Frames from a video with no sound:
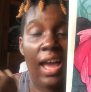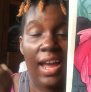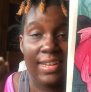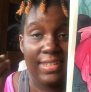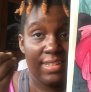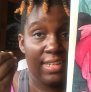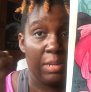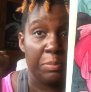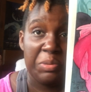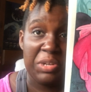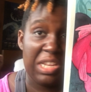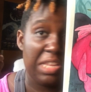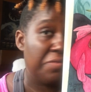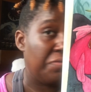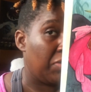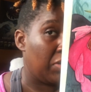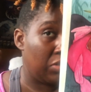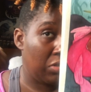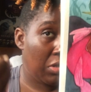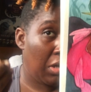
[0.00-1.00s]
and then I put an
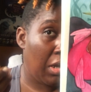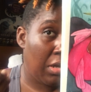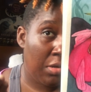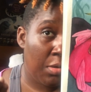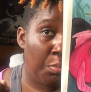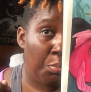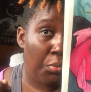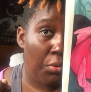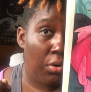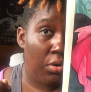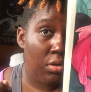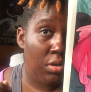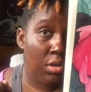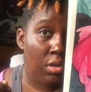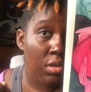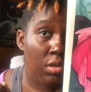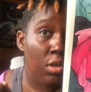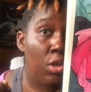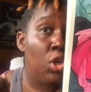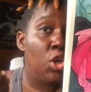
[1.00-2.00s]
even darker brown
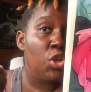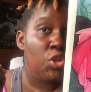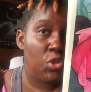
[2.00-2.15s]
color.